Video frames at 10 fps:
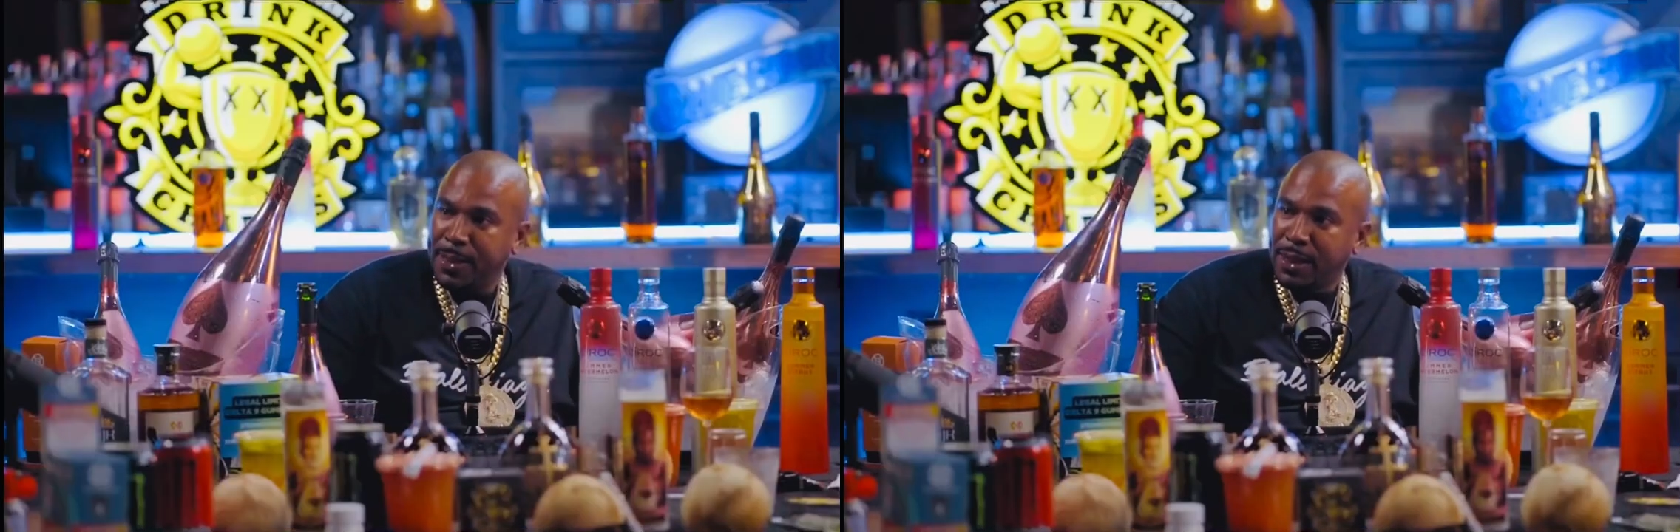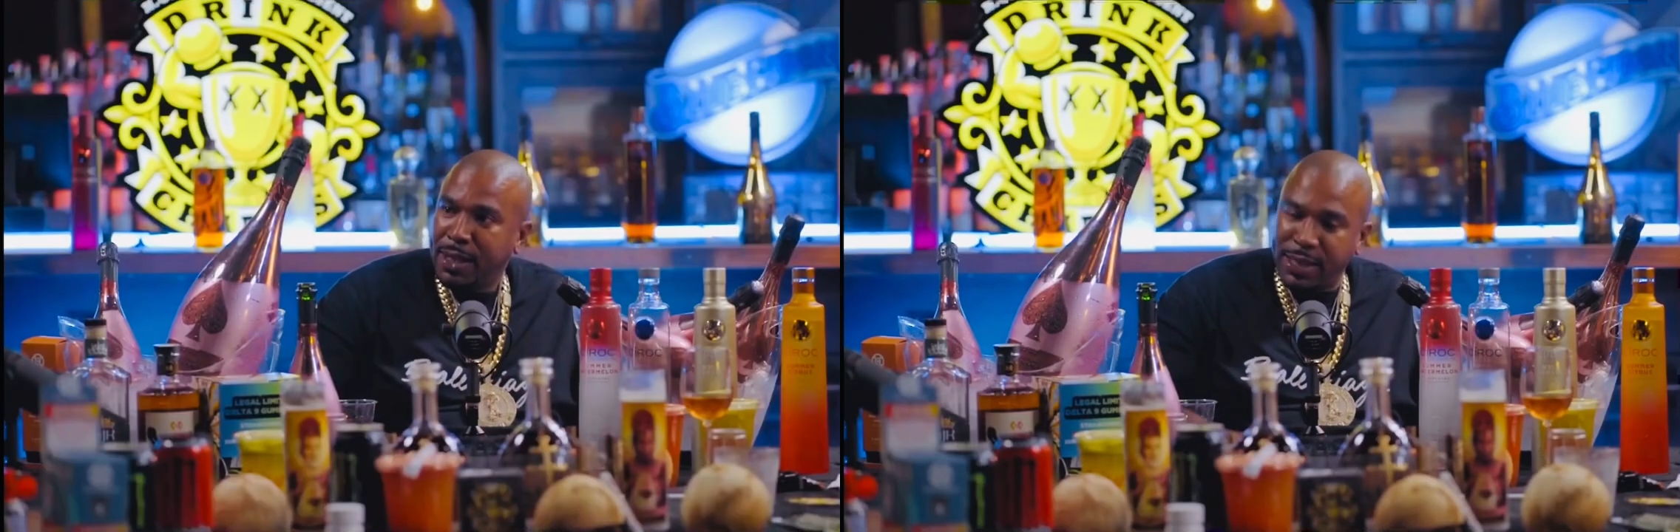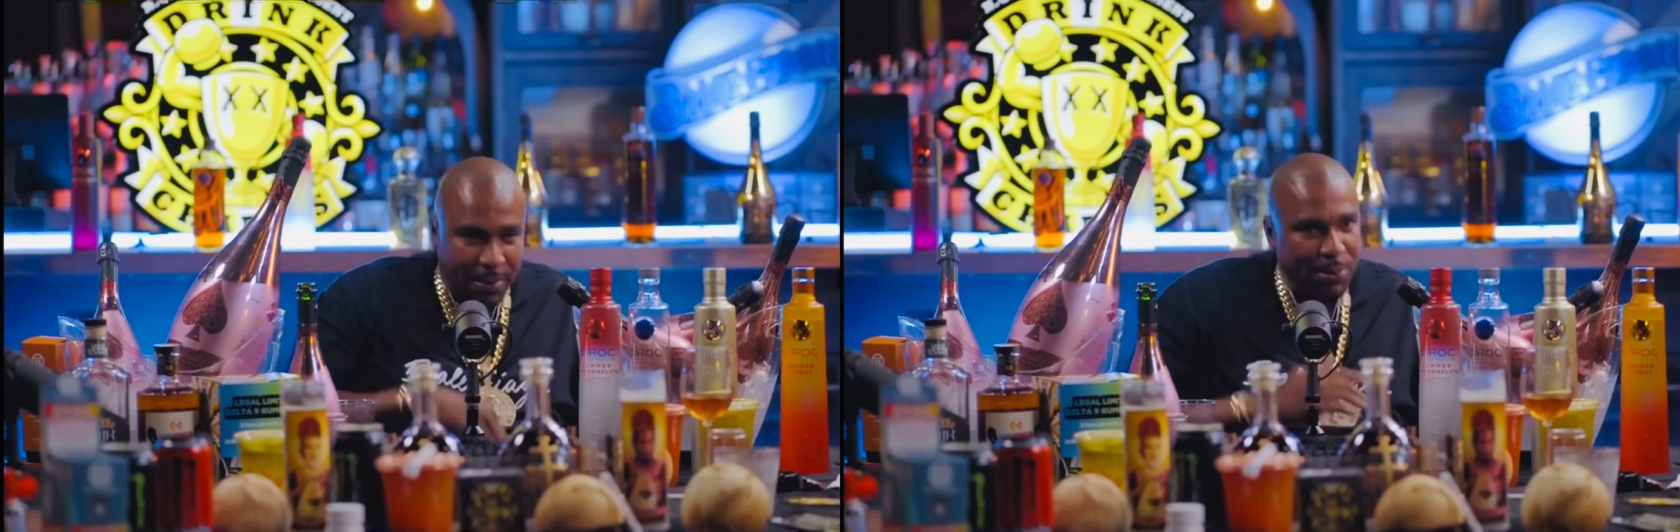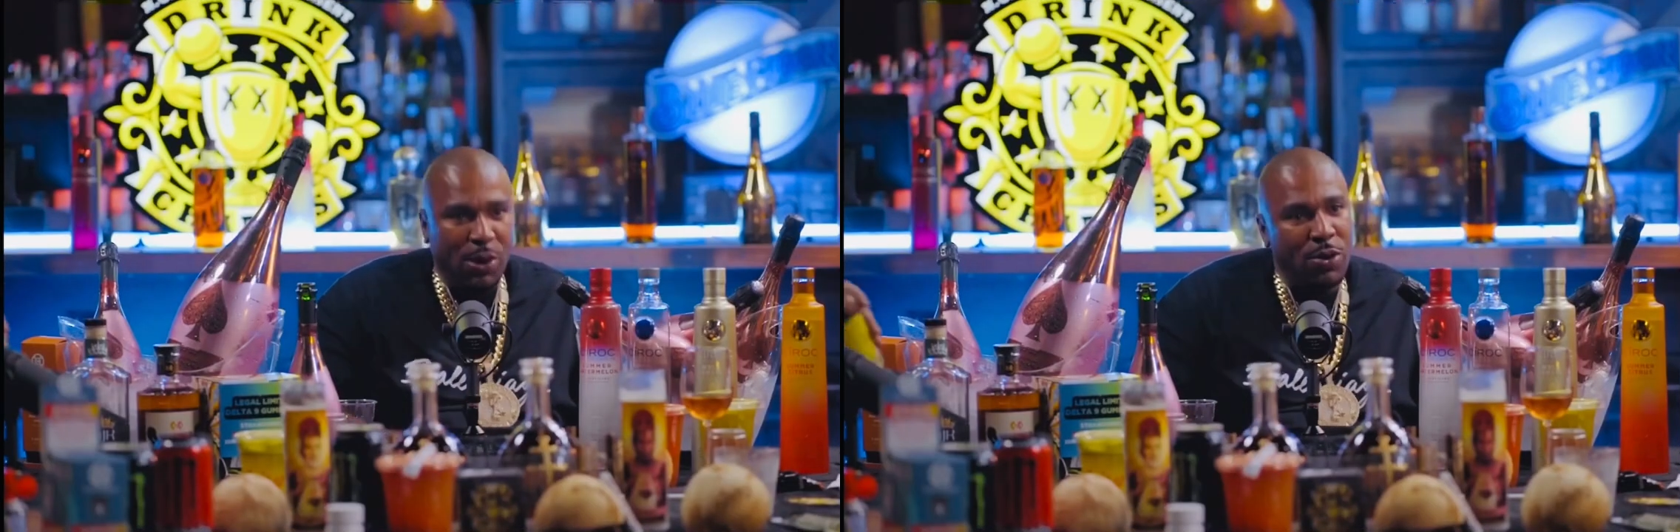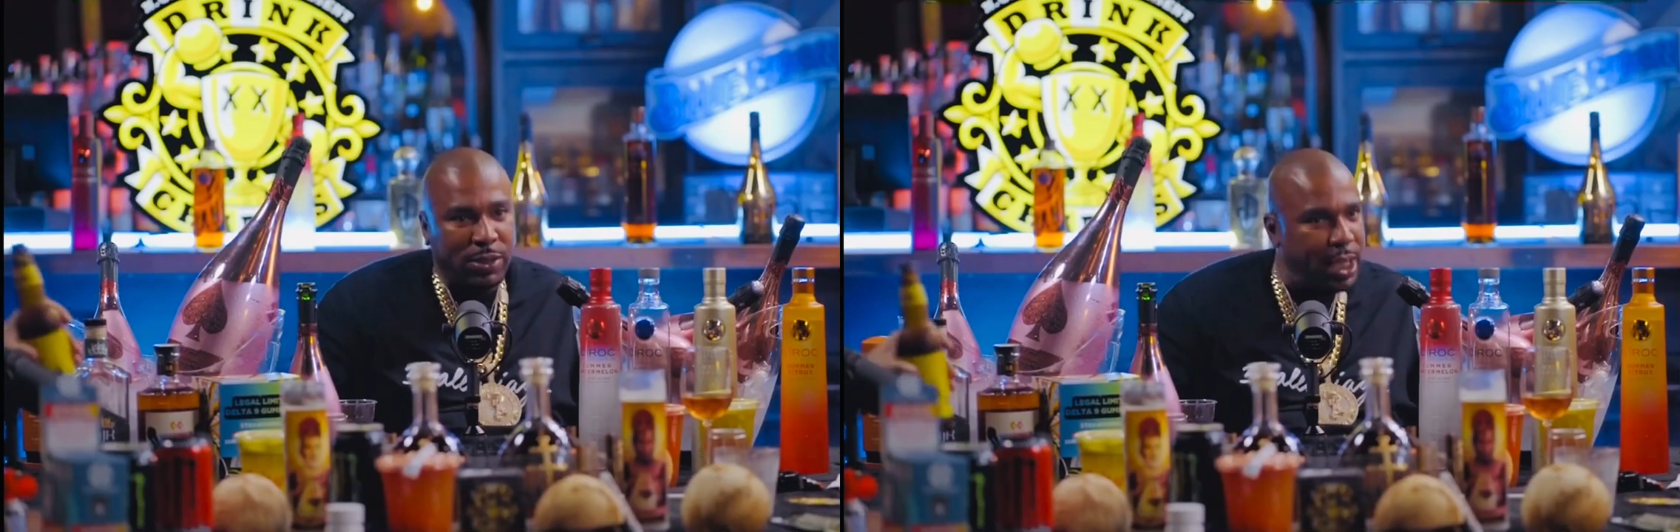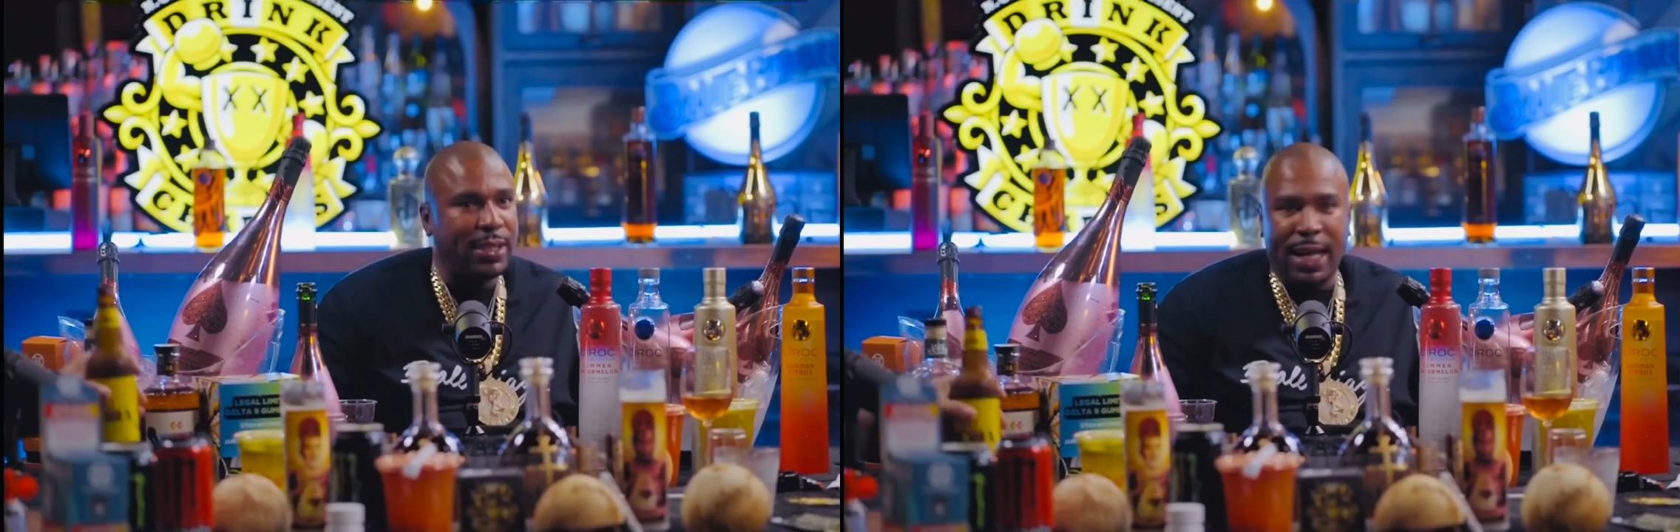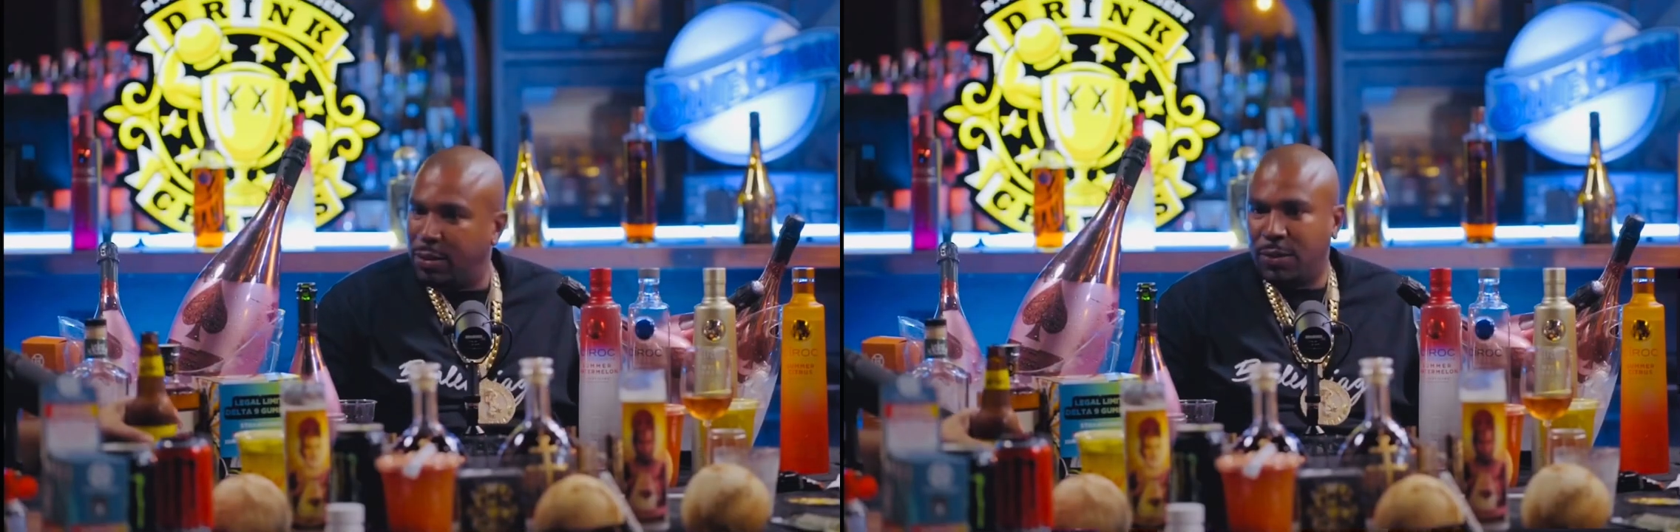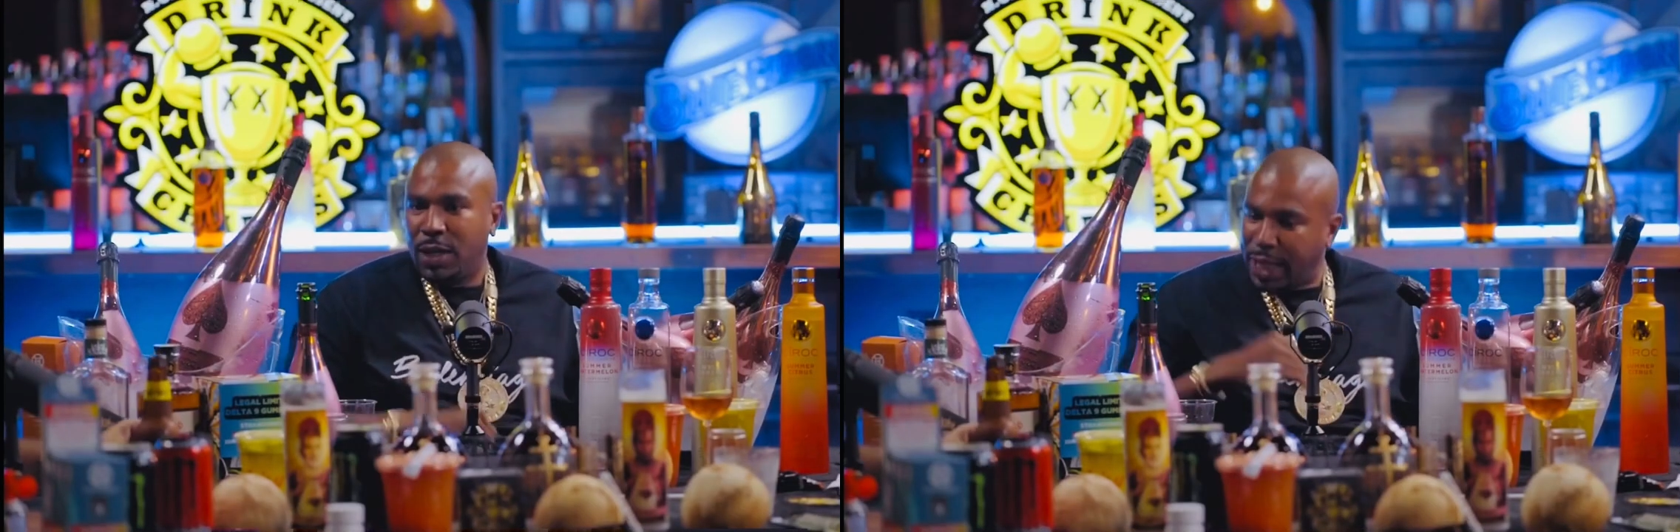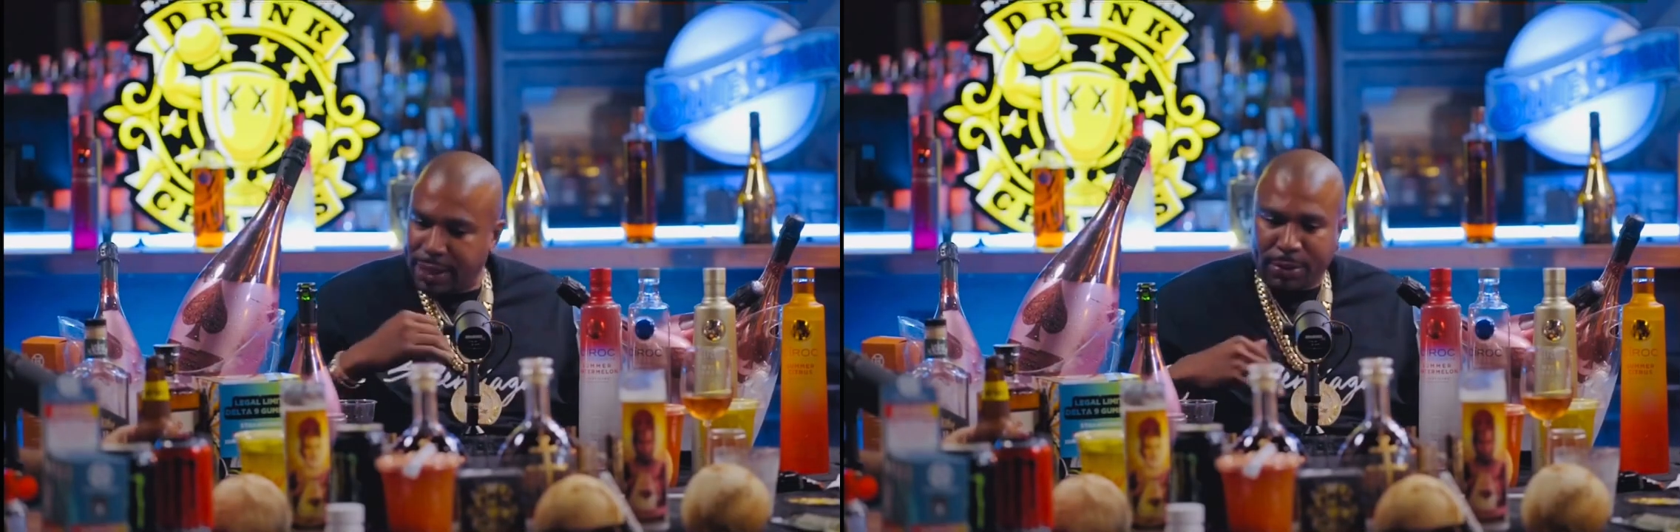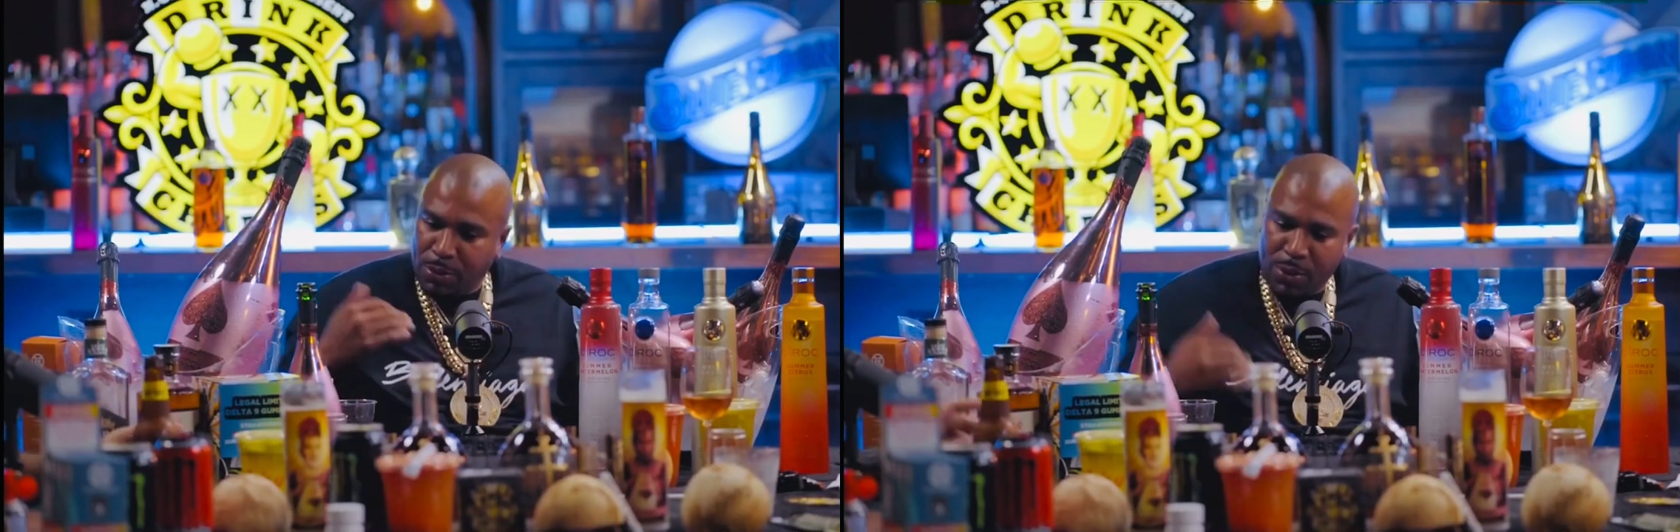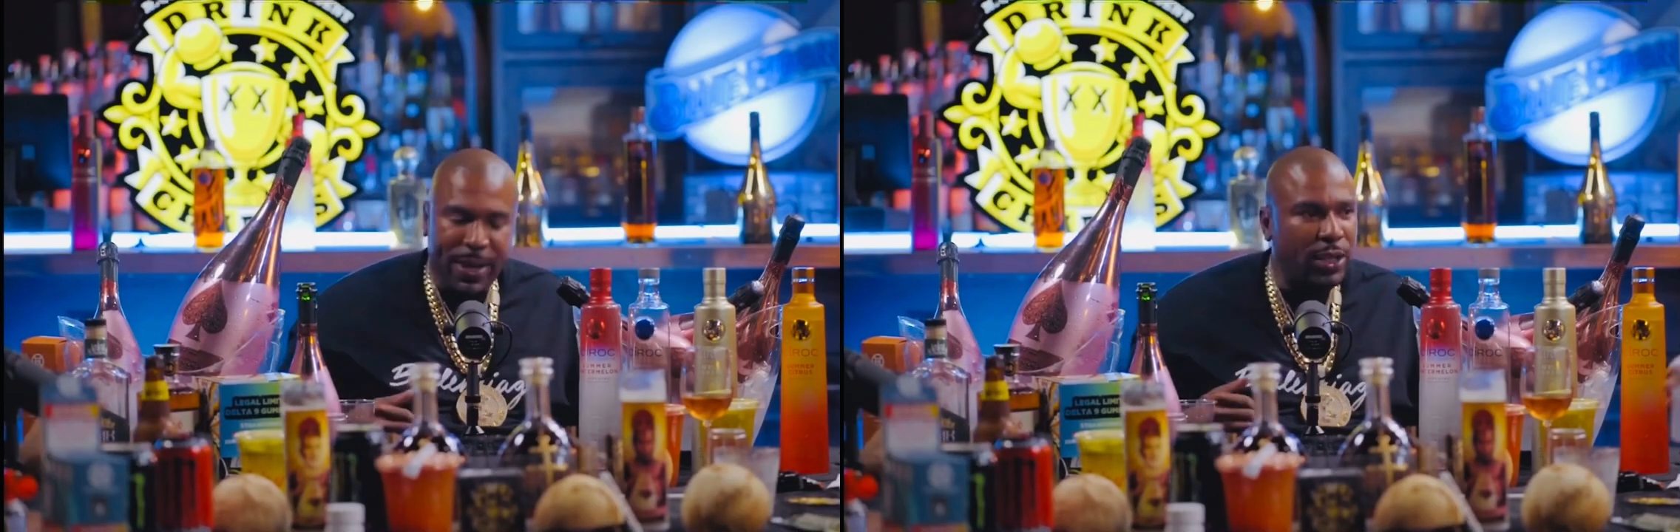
There's some bullshit. Like, dude, they, come on, man.